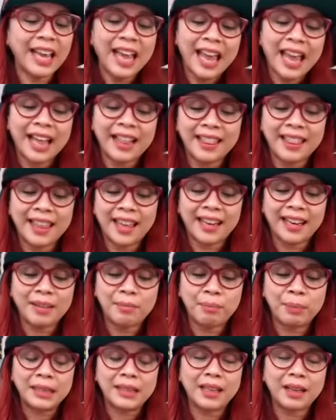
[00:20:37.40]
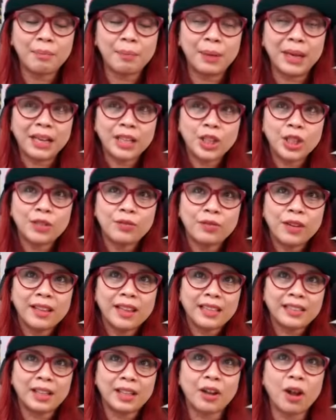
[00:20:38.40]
And then, but but I just feel like the